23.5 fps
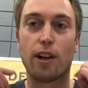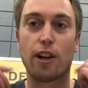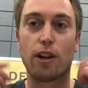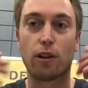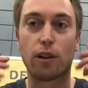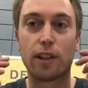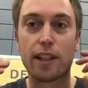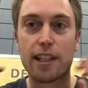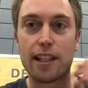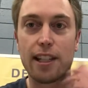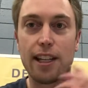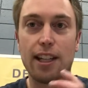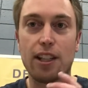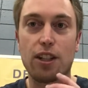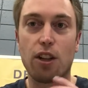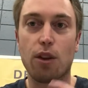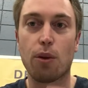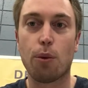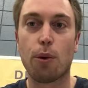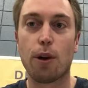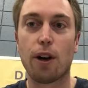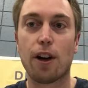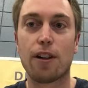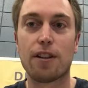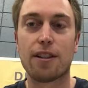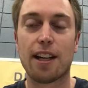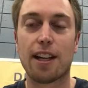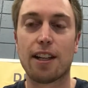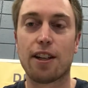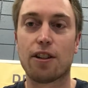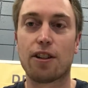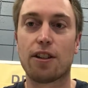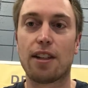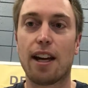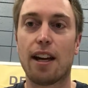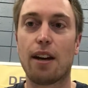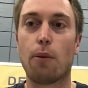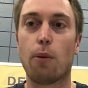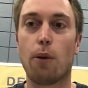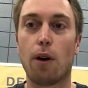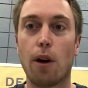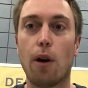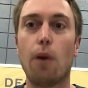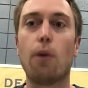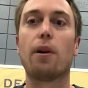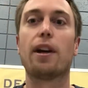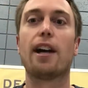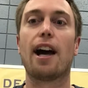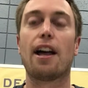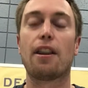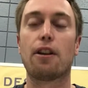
You're listening to the words and you're saying, oh yeah,